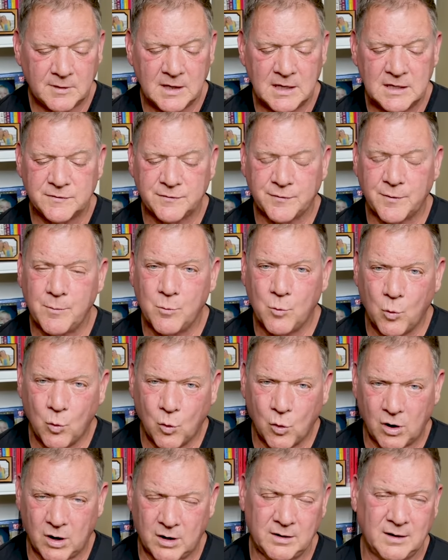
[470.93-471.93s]
is from
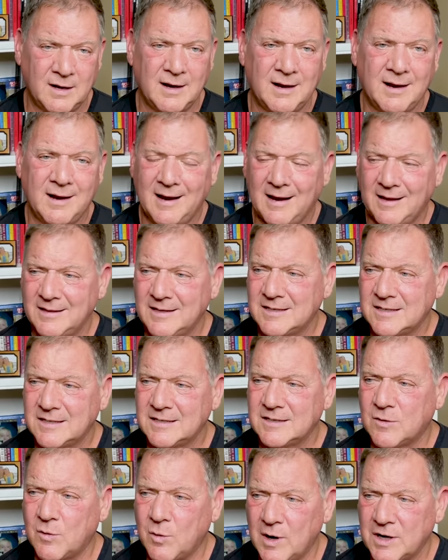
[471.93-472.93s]
Warren, and this
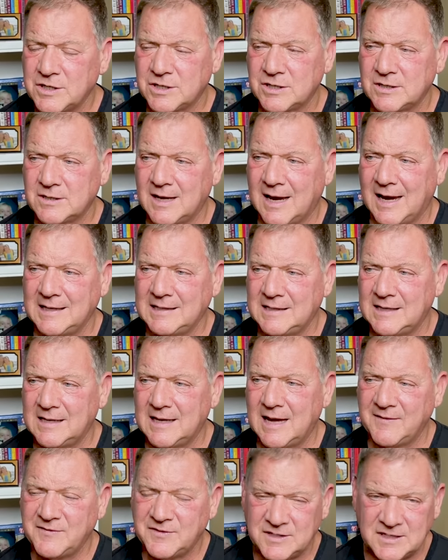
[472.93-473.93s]
is a question I,
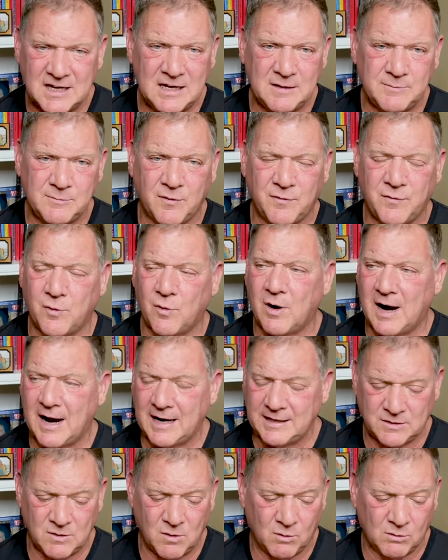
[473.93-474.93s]
I've seen before.
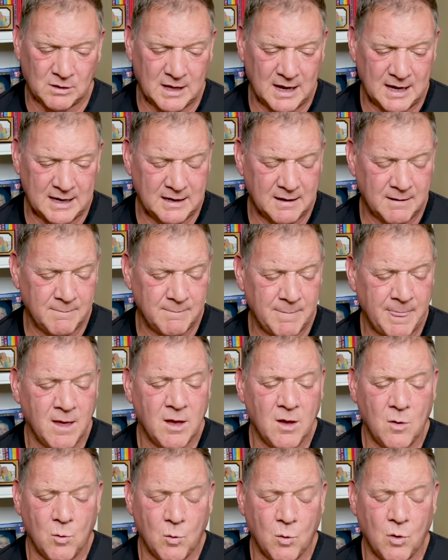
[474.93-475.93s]
I don't like.
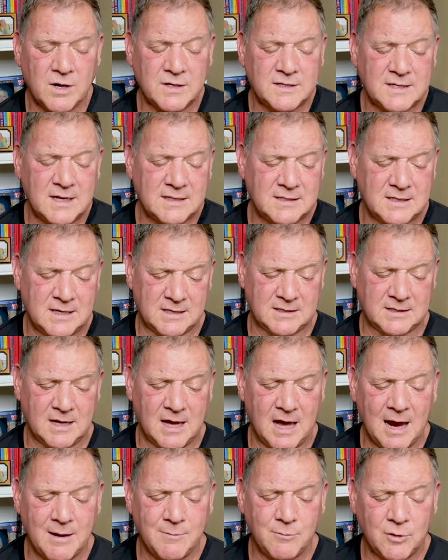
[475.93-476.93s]
Warren says
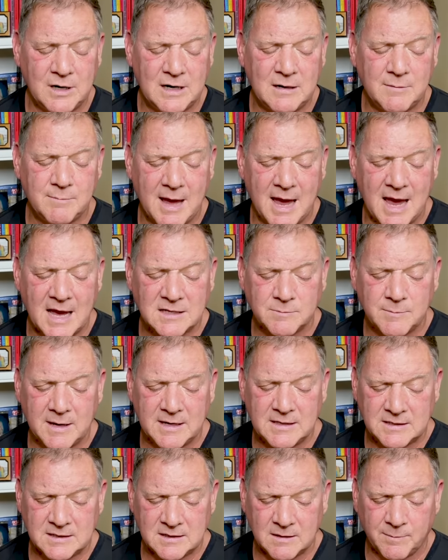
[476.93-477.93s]
this, I'm reading Mass
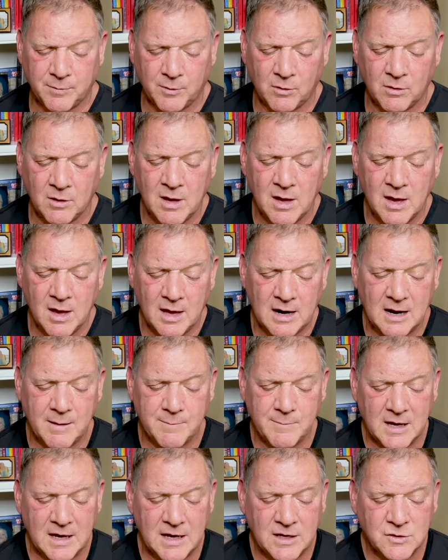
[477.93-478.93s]
Made Simple, and
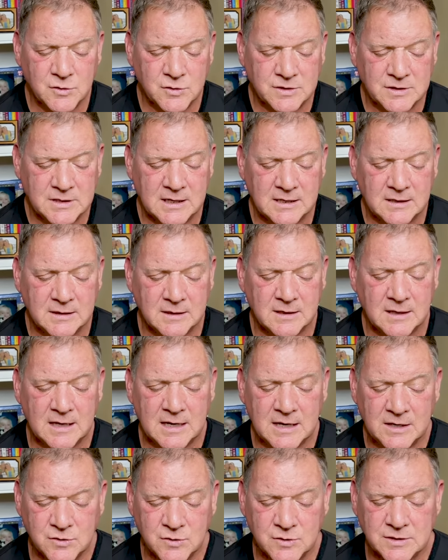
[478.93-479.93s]
I'm interested,
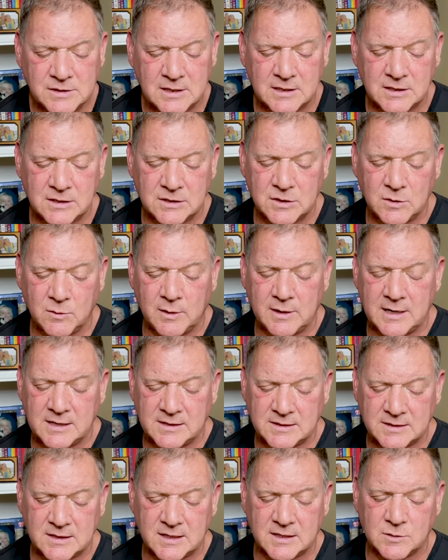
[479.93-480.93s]
interested in doing
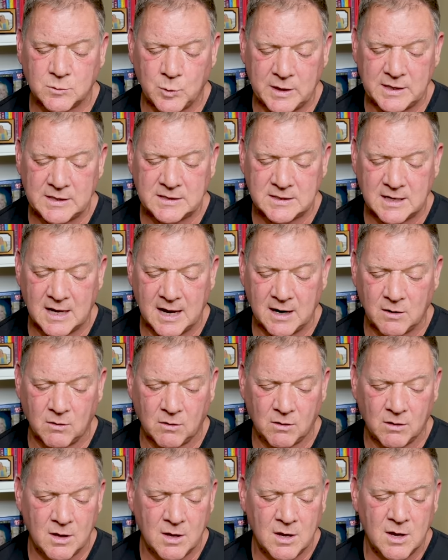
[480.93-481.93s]
a six-week
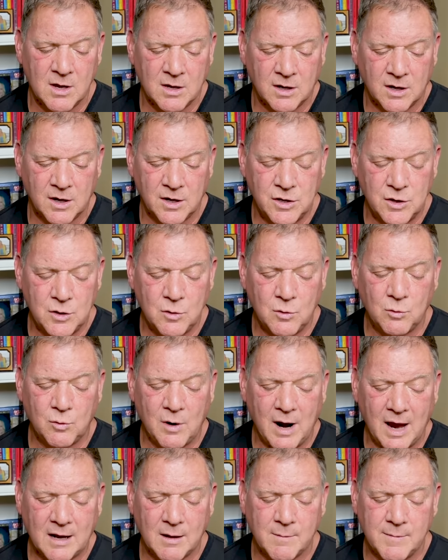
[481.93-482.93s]
cycle. Can you
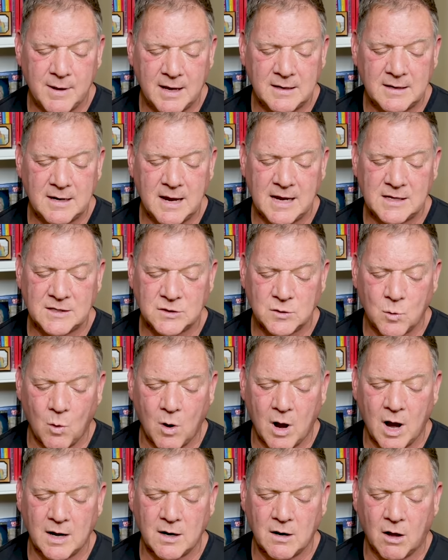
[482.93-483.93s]
recommend a
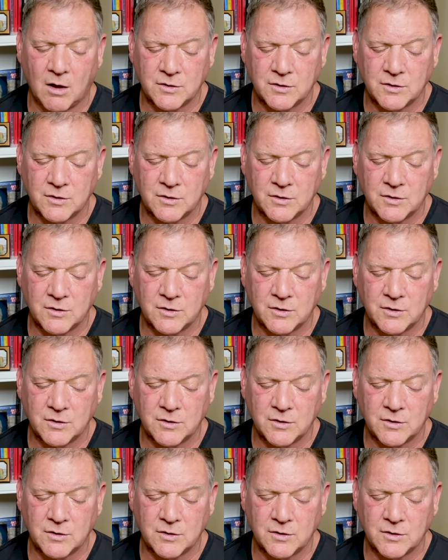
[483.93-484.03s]
squat